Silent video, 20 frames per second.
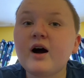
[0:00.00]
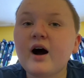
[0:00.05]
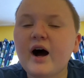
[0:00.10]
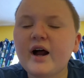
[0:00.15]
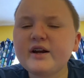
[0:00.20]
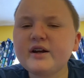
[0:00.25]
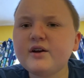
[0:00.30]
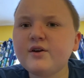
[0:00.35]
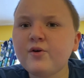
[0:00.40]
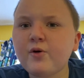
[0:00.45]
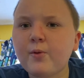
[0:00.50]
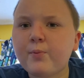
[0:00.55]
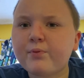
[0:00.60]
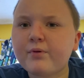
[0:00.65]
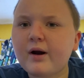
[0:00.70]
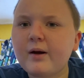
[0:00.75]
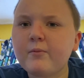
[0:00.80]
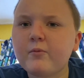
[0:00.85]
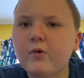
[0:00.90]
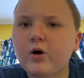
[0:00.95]
I didn't do a
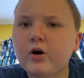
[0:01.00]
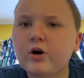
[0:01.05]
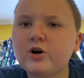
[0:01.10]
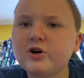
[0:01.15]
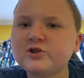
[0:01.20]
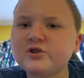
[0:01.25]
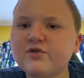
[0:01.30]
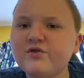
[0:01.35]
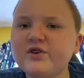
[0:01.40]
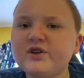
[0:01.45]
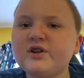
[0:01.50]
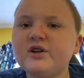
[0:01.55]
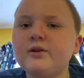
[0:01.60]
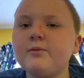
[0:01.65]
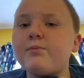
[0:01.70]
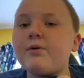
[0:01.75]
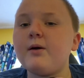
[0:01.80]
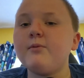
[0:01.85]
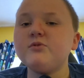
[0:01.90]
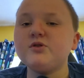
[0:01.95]
Prem one because obviously the
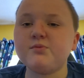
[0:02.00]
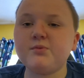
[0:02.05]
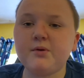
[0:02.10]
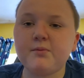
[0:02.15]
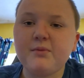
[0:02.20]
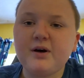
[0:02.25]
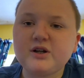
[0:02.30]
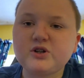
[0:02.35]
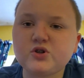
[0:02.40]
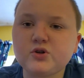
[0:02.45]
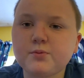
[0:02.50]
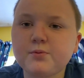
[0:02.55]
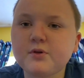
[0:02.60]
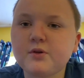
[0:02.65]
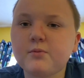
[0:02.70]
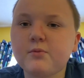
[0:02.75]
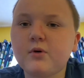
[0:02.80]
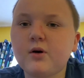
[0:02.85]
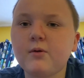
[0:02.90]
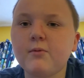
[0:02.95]
Prem's a bit messed up at
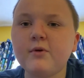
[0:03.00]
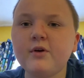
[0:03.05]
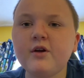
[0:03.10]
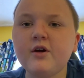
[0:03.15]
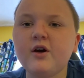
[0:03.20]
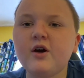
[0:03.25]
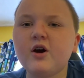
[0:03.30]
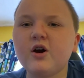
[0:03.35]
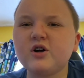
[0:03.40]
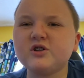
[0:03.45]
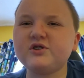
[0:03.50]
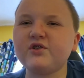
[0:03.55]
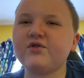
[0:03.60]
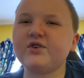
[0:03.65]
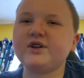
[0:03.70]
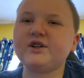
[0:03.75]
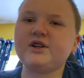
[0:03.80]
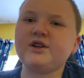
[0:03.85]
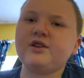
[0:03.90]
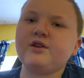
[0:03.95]
the moment. Because
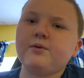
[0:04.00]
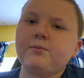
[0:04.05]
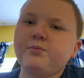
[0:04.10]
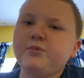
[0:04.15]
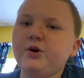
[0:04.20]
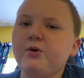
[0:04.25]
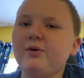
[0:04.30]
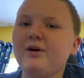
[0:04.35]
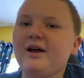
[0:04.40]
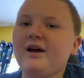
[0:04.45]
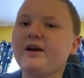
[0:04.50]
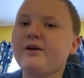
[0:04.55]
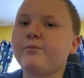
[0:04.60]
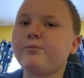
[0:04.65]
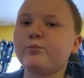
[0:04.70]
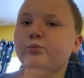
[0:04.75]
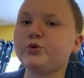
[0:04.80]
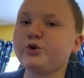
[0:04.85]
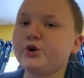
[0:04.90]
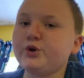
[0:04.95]
obviously they're doing like
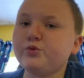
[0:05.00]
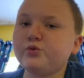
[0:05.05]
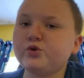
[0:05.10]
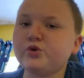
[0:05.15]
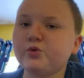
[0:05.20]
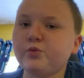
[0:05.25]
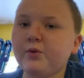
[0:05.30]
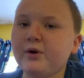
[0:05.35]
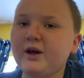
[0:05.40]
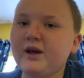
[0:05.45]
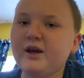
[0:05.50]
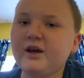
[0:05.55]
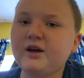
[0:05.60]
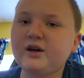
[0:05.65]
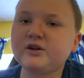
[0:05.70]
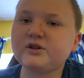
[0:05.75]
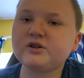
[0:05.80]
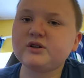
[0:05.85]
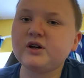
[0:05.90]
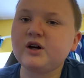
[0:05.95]
Tuesday
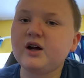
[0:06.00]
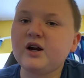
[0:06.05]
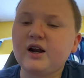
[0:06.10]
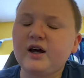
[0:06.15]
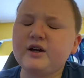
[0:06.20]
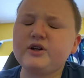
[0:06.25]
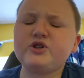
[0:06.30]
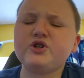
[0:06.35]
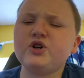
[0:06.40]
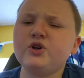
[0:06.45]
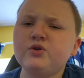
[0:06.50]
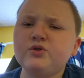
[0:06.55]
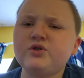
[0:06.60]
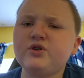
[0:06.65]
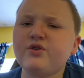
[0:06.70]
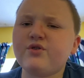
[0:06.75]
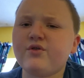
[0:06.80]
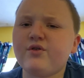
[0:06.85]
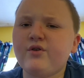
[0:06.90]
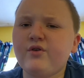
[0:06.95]
weeks, like
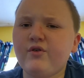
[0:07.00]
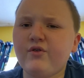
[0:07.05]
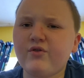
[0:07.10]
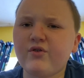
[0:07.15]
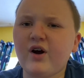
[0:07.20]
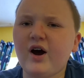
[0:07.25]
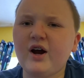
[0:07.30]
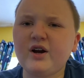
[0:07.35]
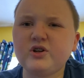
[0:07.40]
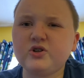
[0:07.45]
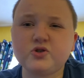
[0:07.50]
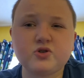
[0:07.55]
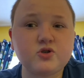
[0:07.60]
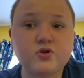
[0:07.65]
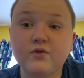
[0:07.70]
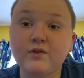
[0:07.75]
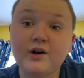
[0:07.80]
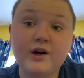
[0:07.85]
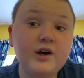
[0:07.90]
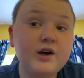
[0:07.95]
Tuesday through to Friday and
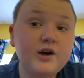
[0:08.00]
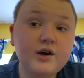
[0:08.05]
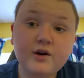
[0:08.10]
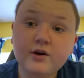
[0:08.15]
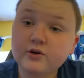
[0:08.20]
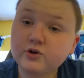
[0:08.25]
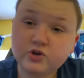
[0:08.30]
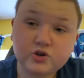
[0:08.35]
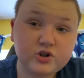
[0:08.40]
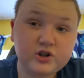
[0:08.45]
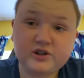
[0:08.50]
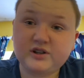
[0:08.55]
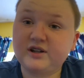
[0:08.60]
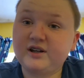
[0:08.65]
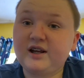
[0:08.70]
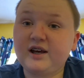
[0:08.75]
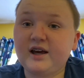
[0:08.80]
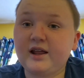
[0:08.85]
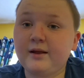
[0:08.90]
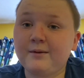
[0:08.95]
stuff. Just because they
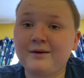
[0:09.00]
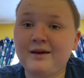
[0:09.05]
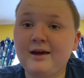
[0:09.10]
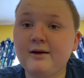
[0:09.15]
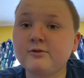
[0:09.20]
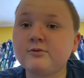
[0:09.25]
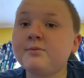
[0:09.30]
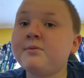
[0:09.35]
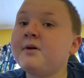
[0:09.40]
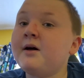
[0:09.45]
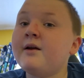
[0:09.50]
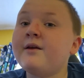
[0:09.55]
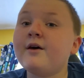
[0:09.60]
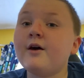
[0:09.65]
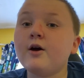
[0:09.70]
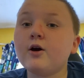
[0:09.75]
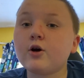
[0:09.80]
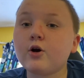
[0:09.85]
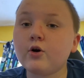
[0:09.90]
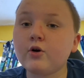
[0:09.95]
need to get their games played.
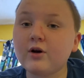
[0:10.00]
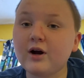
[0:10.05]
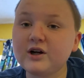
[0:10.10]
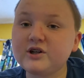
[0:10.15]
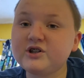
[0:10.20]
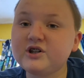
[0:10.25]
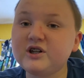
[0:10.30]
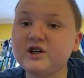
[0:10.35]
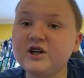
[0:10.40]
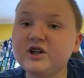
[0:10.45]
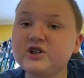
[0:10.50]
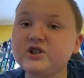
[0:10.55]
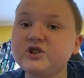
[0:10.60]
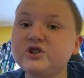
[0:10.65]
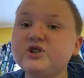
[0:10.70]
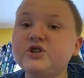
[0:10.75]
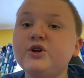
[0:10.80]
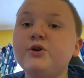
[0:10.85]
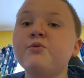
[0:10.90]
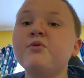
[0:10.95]

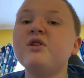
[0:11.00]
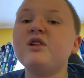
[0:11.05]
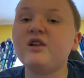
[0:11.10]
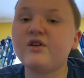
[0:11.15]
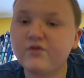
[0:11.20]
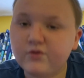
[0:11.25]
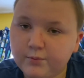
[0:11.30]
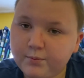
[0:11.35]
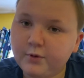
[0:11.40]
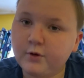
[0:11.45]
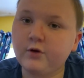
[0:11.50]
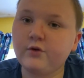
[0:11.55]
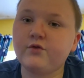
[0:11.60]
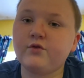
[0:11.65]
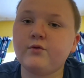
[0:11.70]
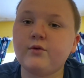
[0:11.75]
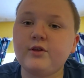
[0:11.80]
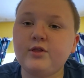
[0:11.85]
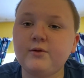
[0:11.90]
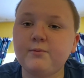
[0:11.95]
Congratulations to Liverpool for
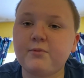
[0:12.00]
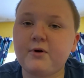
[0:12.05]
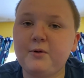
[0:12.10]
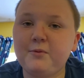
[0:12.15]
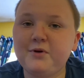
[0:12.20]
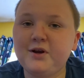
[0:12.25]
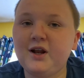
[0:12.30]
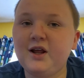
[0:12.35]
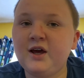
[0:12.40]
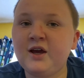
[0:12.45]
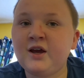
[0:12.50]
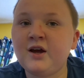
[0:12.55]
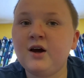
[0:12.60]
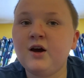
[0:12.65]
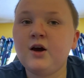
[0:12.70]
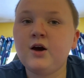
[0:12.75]
winning the Premier League.